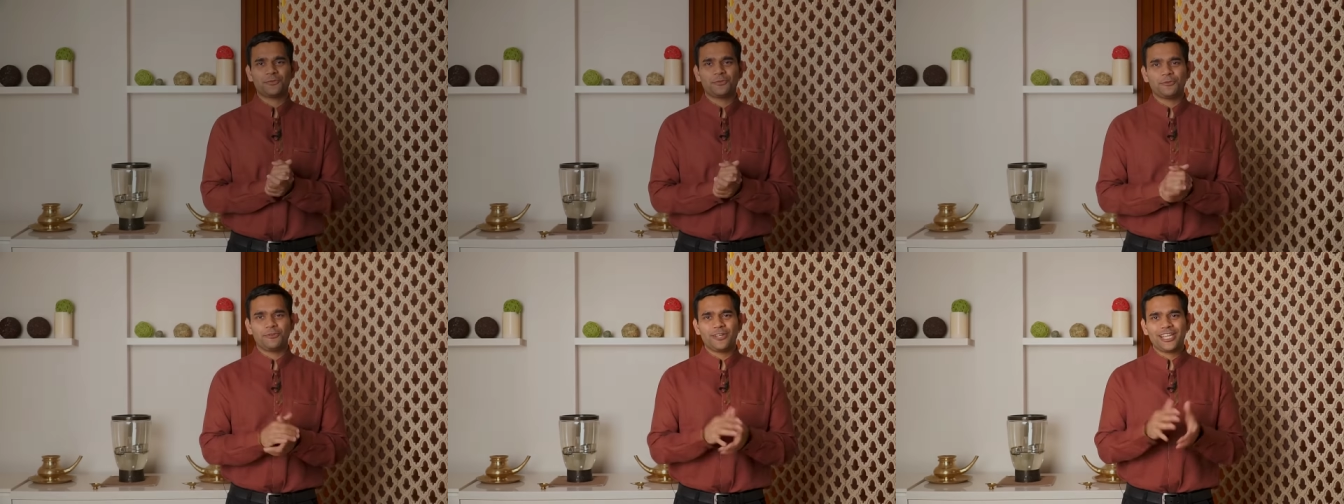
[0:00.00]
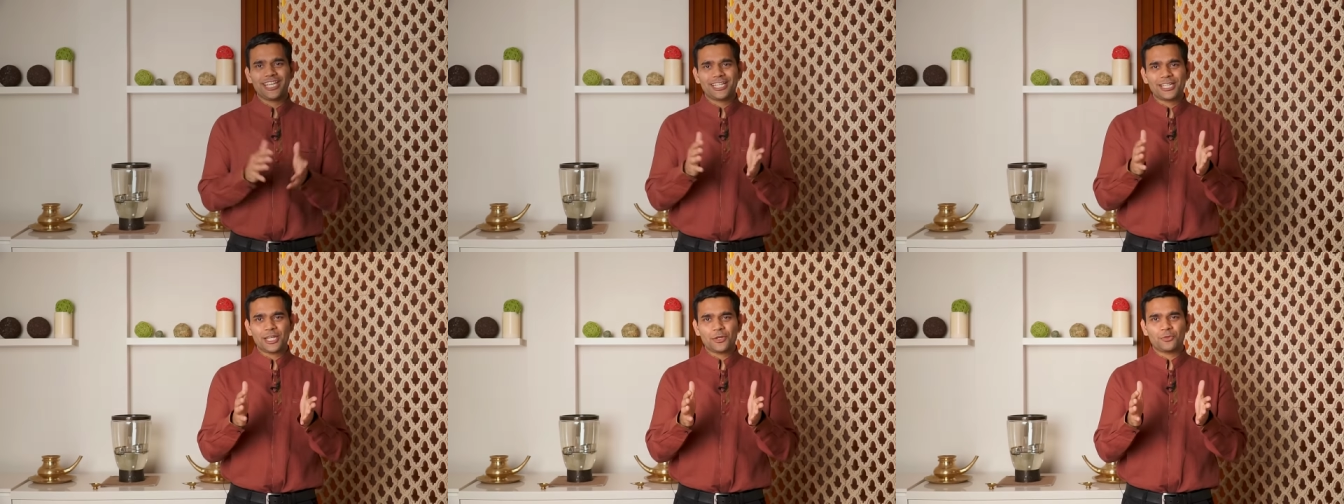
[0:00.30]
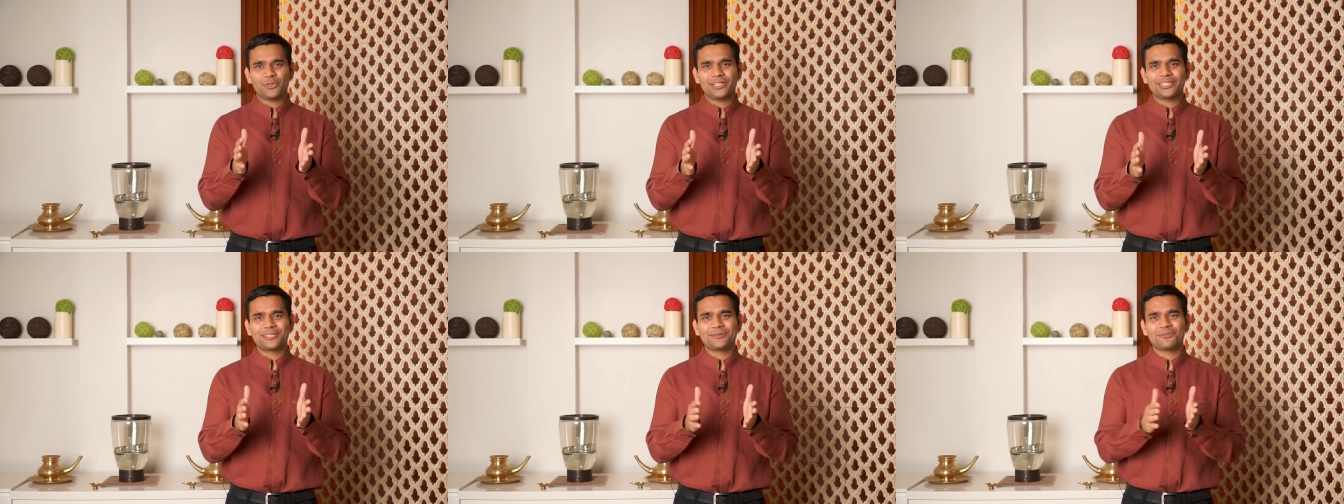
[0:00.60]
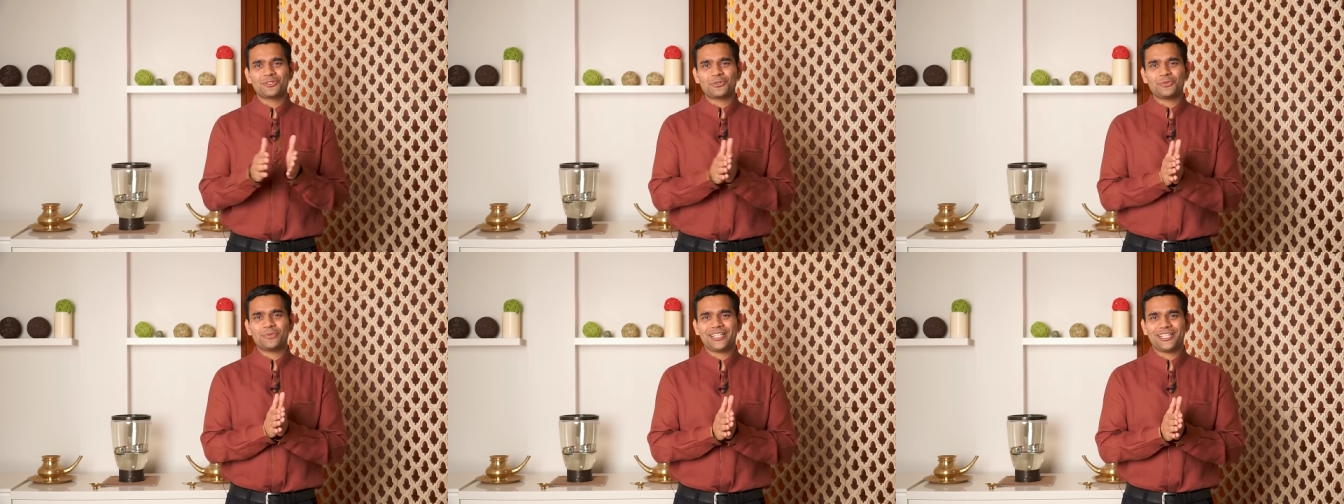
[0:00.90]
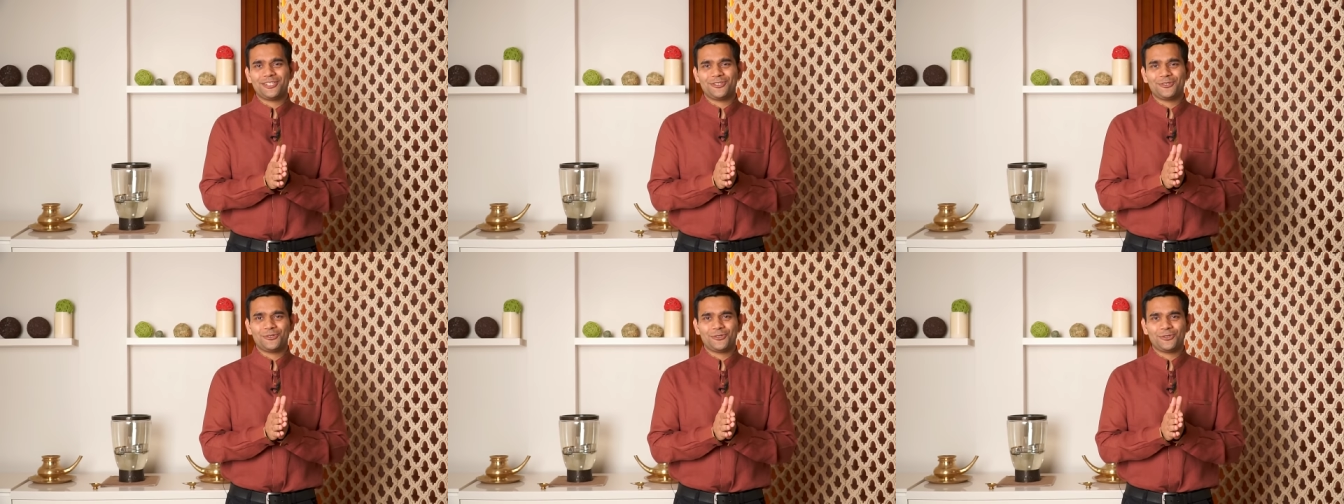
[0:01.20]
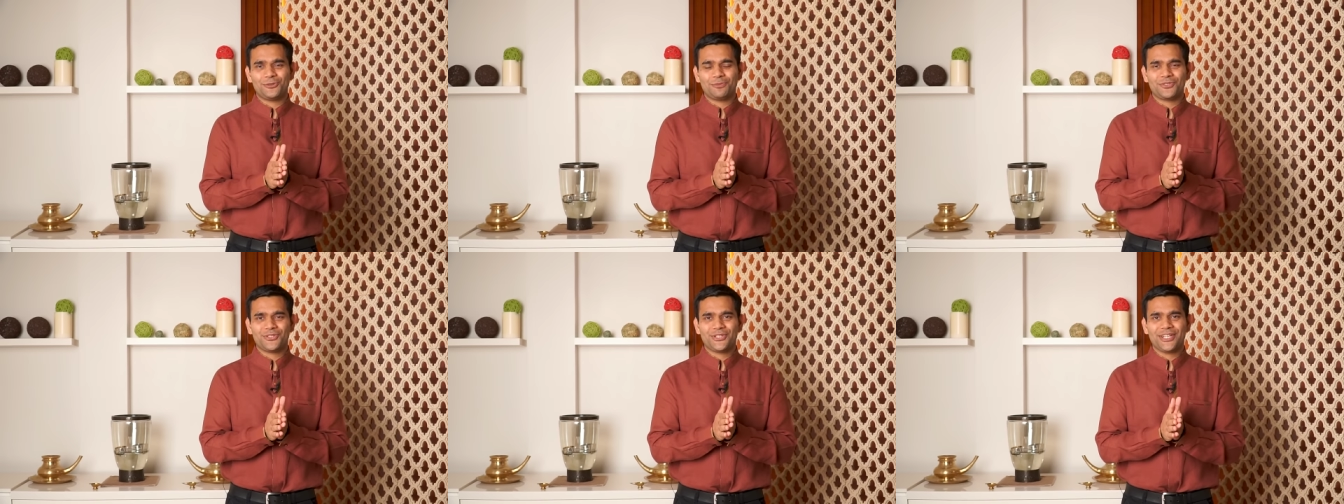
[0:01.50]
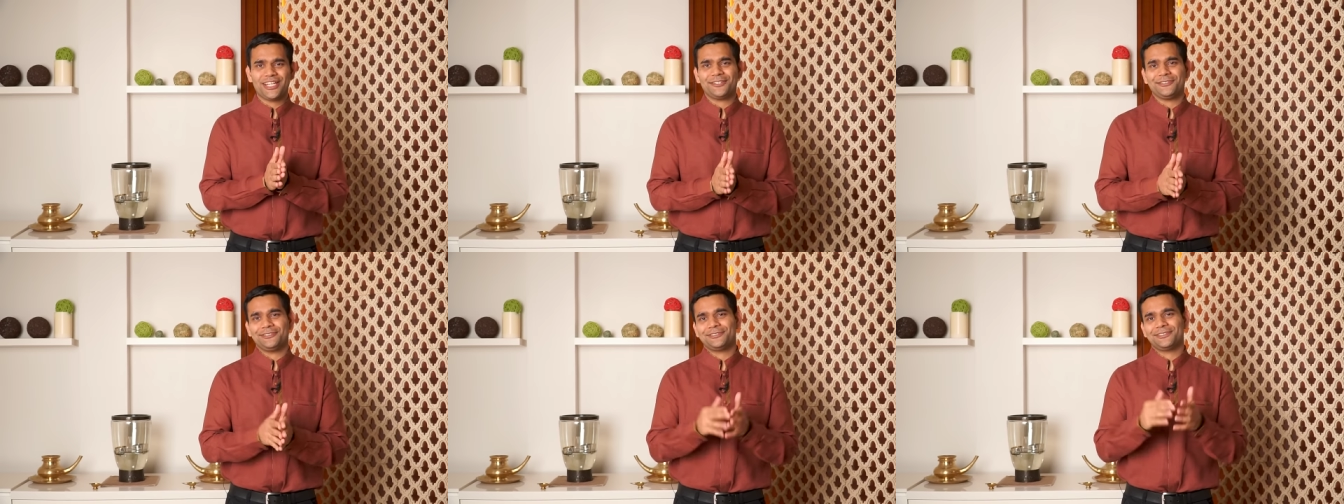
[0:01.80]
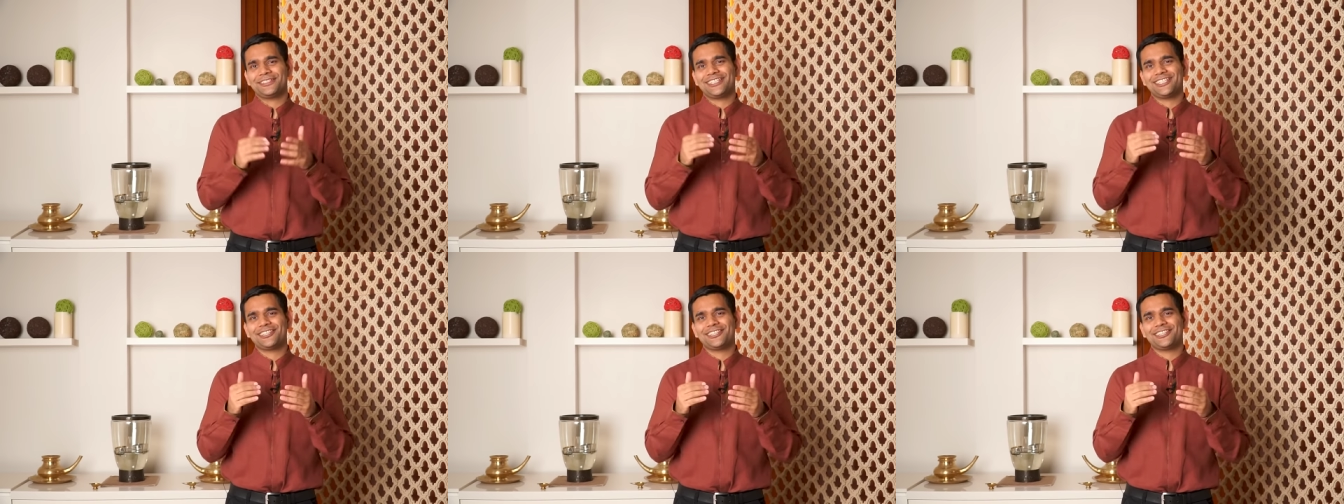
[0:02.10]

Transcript: Vivek and welcome to my YouTube channel.